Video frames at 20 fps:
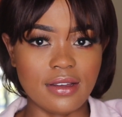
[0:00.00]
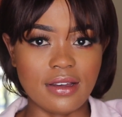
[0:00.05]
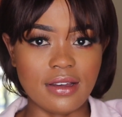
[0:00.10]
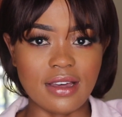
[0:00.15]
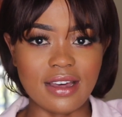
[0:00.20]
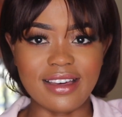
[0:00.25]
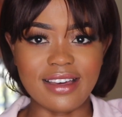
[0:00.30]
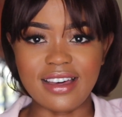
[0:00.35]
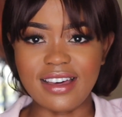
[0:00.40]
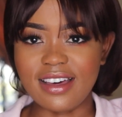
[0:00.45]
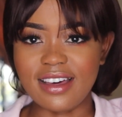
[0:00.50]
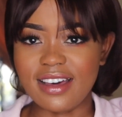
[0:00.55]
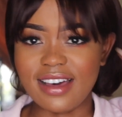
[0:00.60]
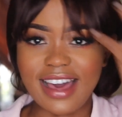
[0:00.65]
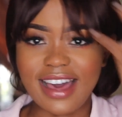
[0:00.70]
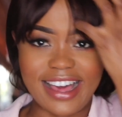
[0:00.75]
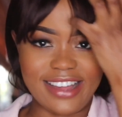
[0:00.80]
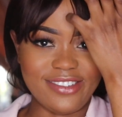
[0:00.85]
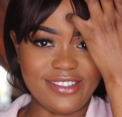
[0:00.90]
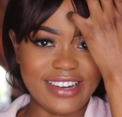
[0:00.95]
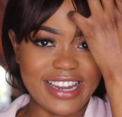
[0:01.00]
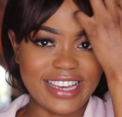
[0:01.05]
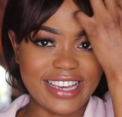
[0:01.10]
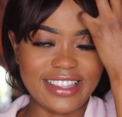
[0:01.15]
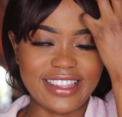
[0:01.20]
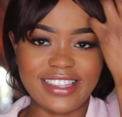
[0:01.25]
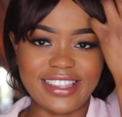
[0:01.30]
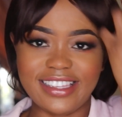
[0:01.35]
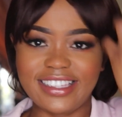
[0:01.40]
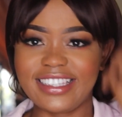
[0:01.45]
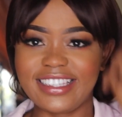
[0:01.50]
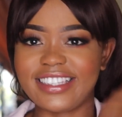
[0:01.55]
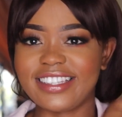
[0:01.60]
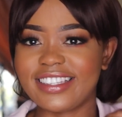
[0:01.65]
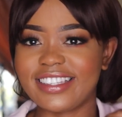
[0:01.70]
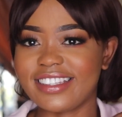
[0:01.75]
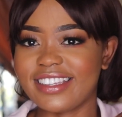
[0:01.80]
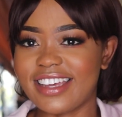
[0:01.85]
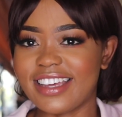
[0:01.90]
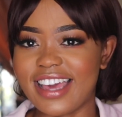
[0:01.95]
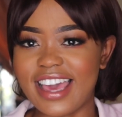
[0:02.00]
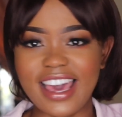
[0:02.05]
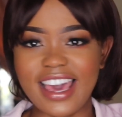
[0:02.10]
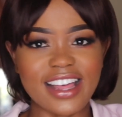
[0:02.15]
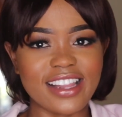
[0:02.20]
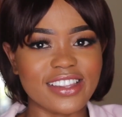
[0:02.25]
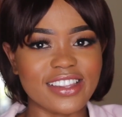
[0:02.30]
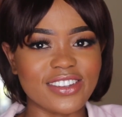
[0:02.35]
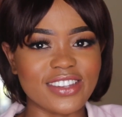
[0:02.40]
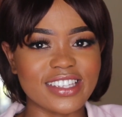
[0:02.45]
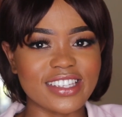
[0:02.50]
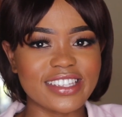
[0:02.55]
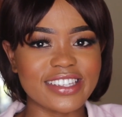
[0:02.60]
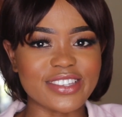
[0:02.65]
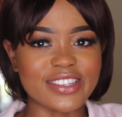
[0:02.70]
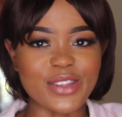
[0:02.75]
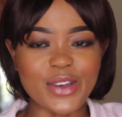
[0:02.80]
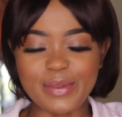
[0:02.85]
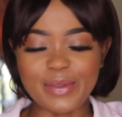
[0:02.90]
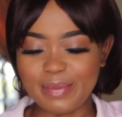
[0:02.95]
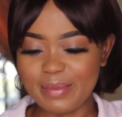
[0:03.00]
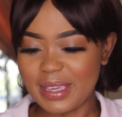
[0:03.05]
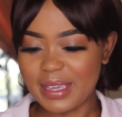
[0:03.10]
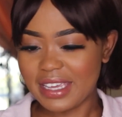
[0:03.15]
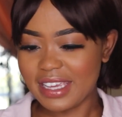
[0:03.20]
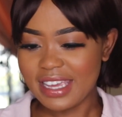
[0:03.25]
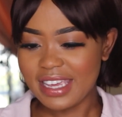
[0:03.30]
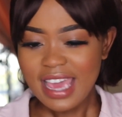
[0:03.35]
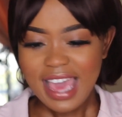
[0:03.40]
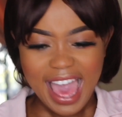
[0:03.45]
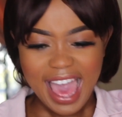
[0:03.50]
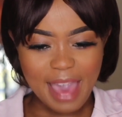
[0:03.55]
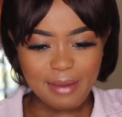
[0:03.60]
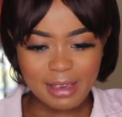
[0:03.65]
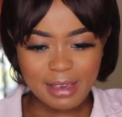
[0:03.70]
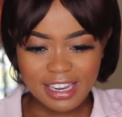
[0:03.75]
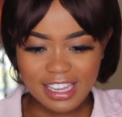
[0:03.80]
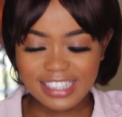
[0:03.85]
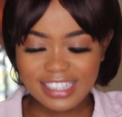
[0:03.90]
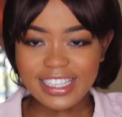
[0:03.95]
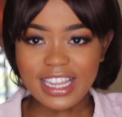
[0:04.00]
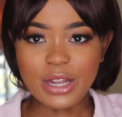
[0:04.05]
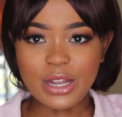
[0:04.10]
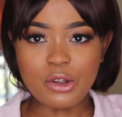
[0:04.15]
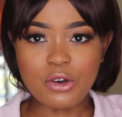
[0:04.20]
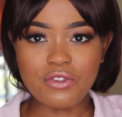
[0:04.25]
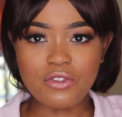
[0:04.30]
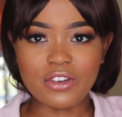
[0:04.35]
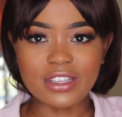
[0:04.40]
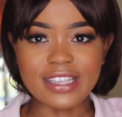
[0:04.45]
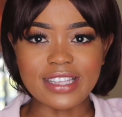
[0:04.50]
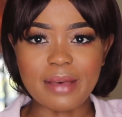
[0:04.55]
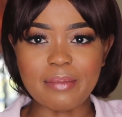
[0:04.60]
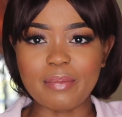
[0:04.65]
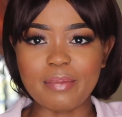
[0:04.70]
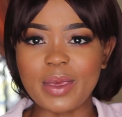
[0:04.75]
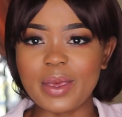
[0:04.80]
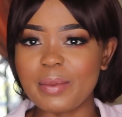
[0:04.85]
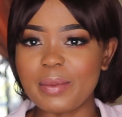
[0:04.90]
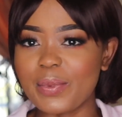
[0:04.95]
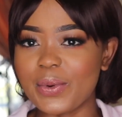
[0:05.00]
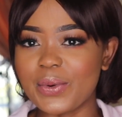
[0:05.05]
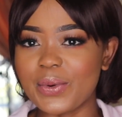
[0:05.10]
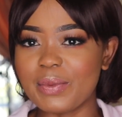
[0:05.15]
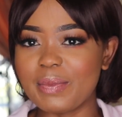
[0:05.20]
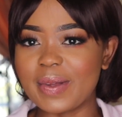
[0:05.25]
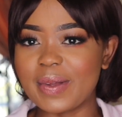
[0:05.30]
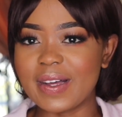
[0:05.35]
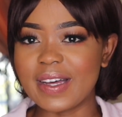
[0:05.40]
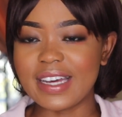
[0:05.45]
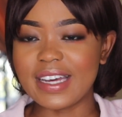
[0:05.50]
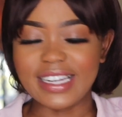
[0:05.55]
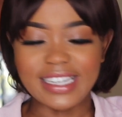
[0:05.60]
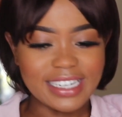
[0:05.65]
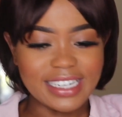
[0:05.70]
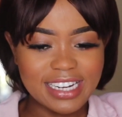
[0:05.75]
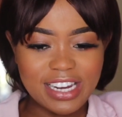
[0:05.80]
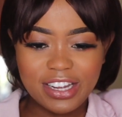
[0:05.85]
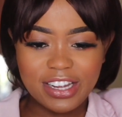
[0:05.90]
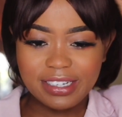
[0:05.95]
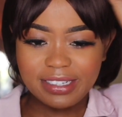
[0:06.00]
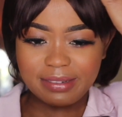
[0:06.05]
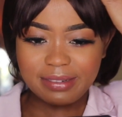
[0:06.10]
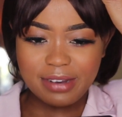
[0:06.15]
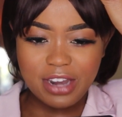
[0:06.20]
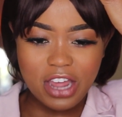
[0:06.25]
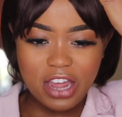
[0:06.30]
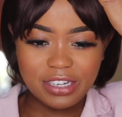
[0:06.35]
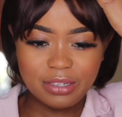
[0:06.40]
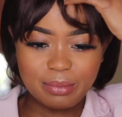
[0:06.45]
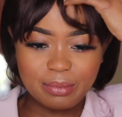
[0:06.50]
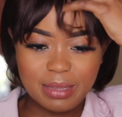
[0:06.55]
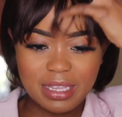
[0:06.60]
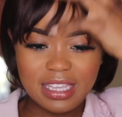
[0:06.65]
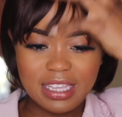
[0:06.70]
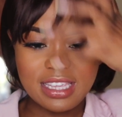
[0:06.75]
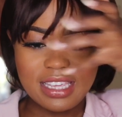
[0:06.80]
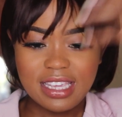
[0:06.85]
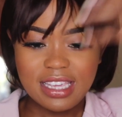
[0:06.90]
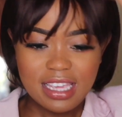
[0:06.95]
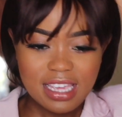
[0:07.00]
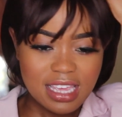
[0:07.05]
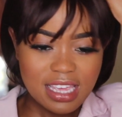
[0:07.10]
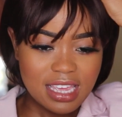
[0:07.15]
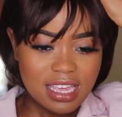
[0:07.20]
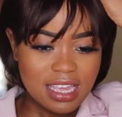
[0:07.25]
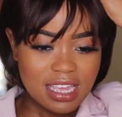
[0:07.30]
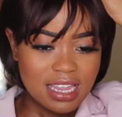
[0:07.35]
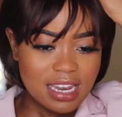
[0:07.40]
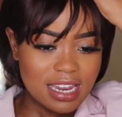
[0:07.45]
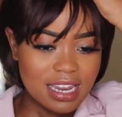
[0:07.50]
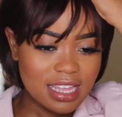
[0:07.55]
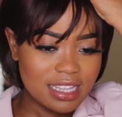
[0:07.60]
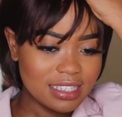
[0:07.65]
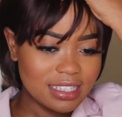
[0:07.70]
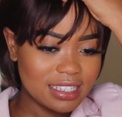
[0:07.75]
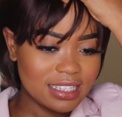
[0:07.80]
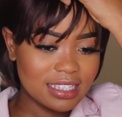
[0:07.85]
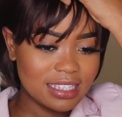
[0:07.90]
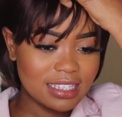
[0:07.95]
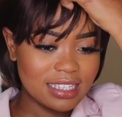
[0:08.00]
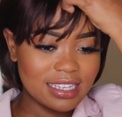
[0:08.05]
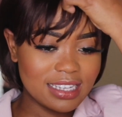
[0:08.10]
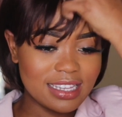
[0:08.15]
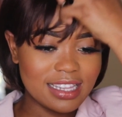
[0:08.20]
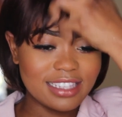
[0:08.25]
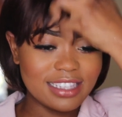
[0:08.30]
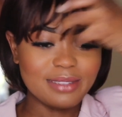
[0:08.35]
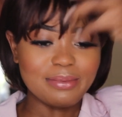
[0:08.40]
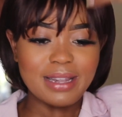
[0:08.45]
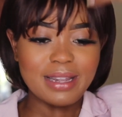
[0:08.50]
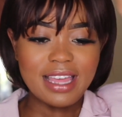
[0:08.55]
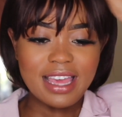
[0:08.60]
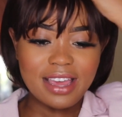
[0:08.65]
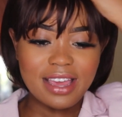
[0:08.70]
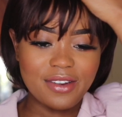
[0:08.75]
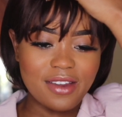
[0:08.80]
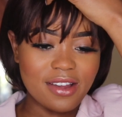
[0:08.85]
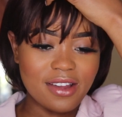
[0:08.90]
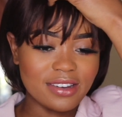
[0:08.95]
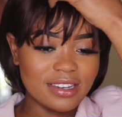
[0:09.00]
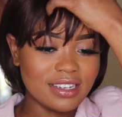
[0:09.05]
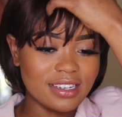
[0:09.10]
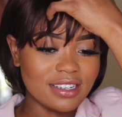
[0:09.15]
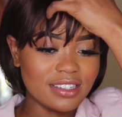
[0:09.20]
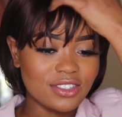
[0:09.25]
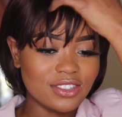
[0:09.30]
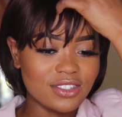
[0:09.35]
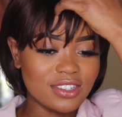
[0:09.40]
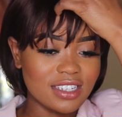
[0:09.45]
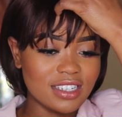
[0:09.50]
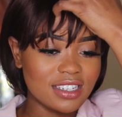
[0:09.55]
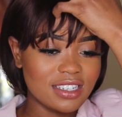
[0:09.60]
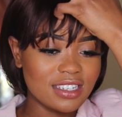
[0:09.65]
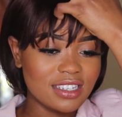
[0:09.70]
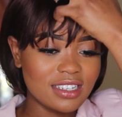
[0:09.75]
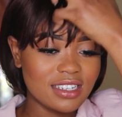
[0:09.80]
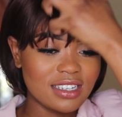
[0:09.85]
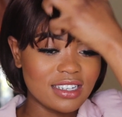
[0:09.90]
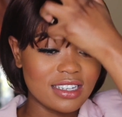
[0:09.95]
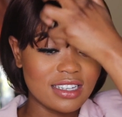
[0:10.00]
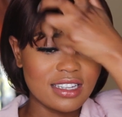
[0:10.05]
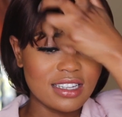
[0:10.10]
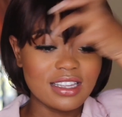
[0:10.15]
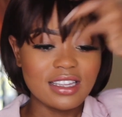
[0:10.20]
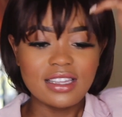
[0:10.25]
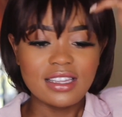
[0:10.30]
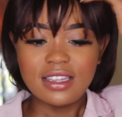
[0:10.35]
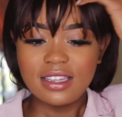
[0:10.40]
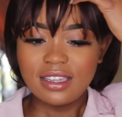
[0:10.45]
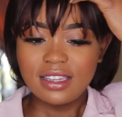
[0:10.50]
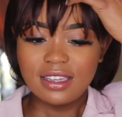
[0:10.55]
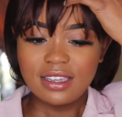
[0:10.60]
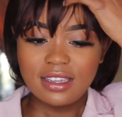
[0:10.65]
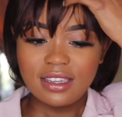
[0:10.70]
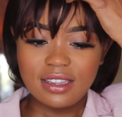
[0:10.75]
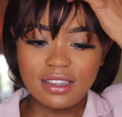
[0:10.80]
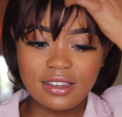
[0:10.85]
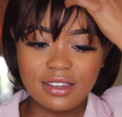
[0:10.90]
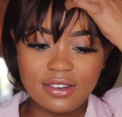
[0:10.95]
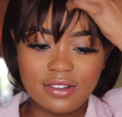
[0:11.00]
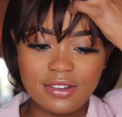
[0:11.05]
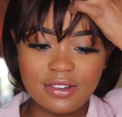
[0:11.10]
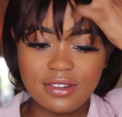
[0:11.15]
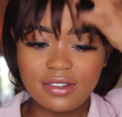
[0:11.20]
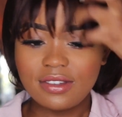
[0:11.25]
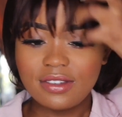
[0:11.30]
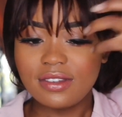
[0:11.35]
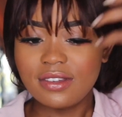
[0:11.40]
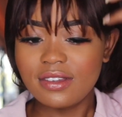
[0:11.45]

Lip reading: I don't like this. Hell no, this is not me. I mean, it's a look for some people, but not me. Let's see. Let's play around actually. You know.